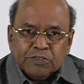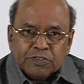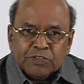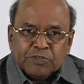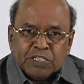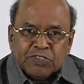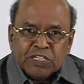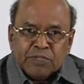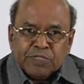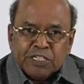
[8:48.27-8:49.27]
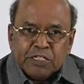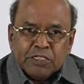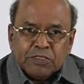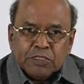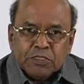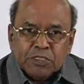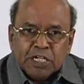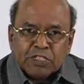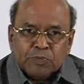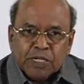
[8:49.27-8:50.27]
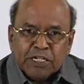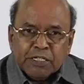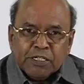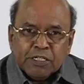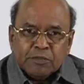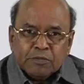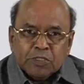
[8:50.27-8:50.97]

so the same thing is explained here.